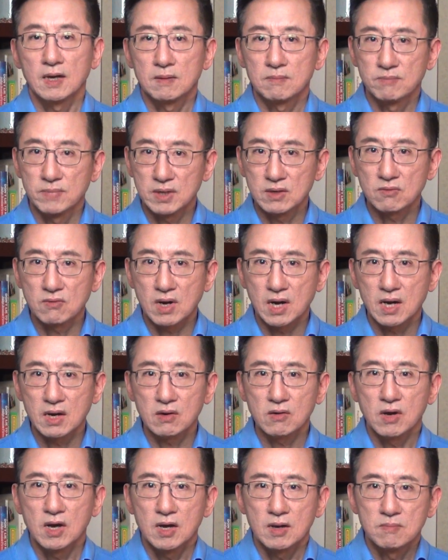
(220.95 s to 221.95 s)

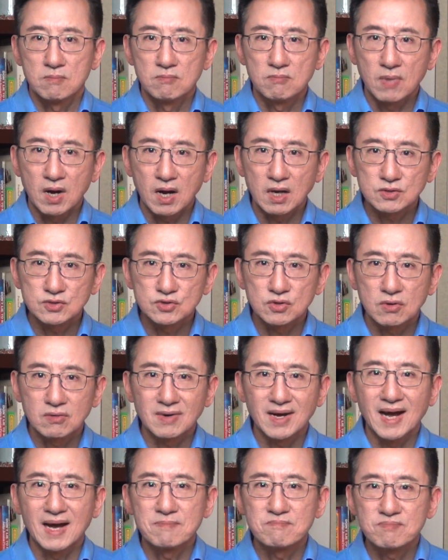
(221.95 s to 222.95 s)
Meanwhile, Mahjong
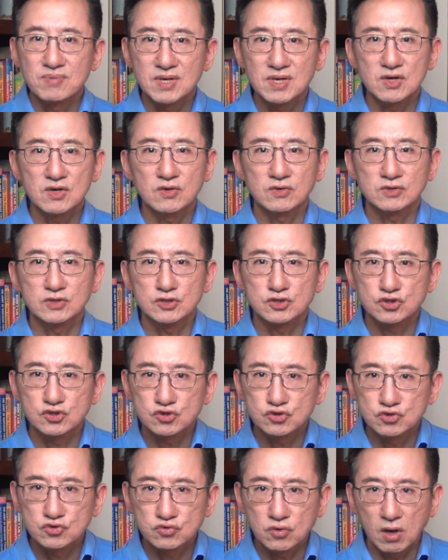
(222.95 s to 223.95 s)
appealed
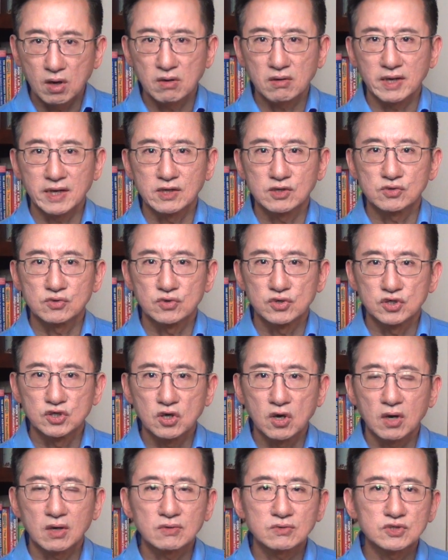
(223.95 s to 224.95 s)
strongly to
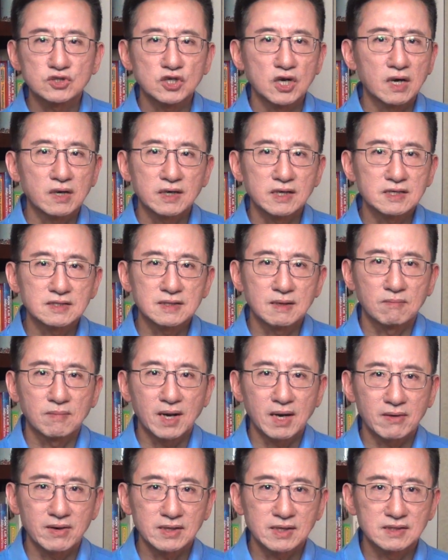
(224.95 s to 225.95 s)
young Chinese
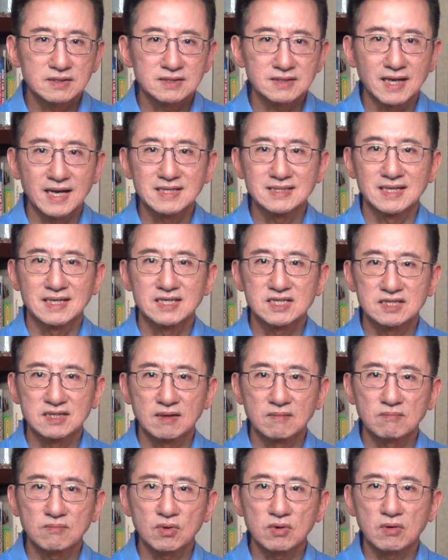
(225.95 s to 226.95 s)
Americans as a
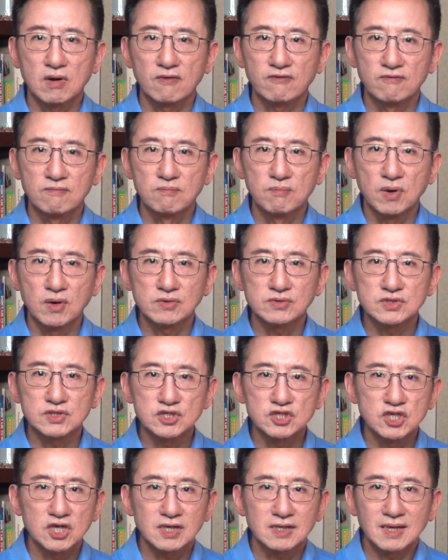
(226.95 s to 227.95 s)
symbol of both
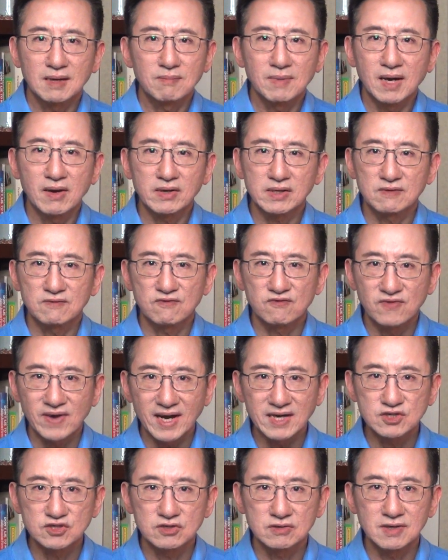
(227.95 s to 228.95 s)
chic American
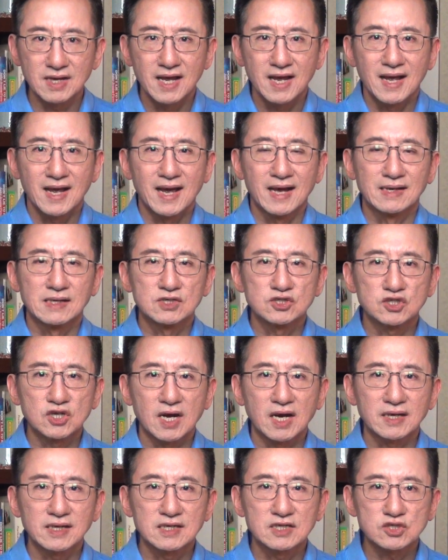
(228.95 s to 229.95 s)
fashion and
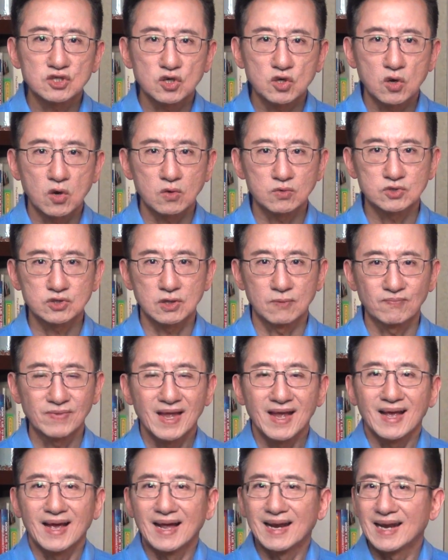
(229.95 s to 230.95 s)
Chinese culture,
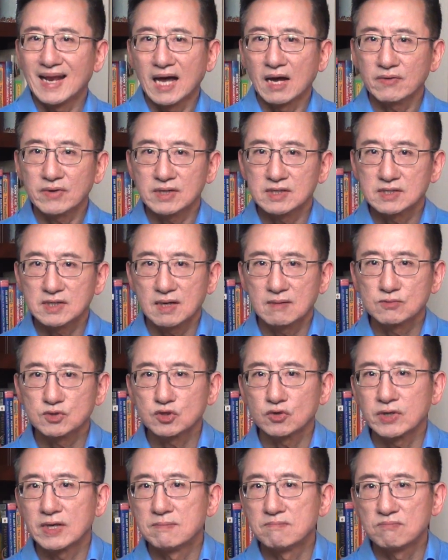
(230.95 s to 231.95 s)
allowing them
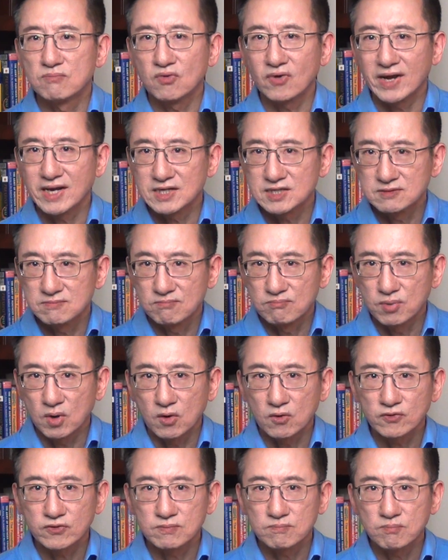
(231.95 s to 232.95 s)
to embrace
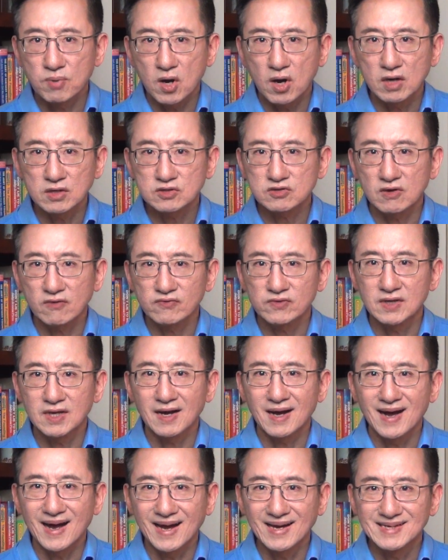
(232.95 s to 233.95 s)
both parts of
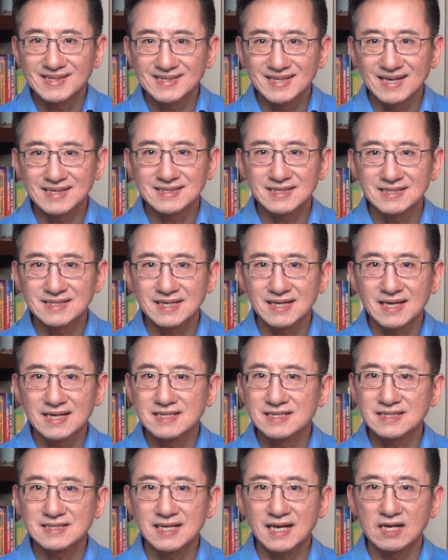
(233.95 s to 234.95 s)
their identity
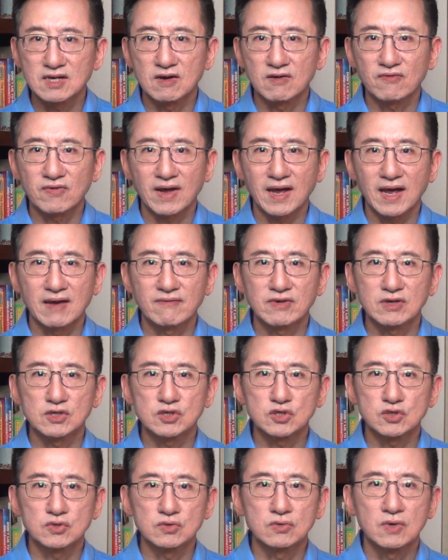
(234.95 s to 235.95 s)
instead of having
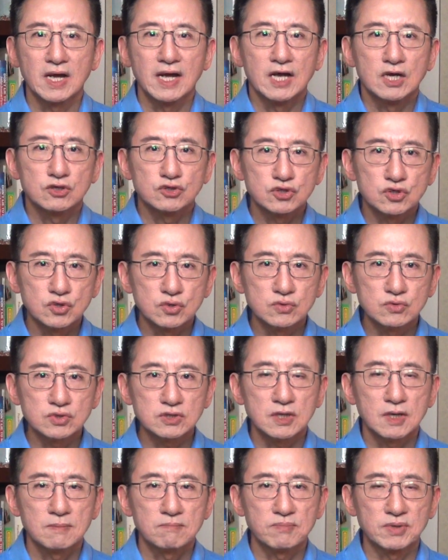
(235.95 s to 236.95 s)
to
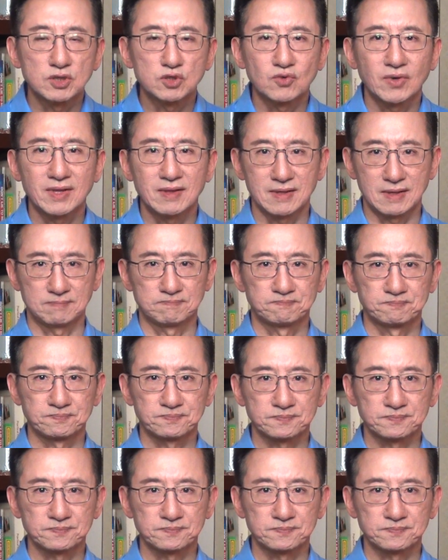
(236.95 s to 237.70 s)
choose between them.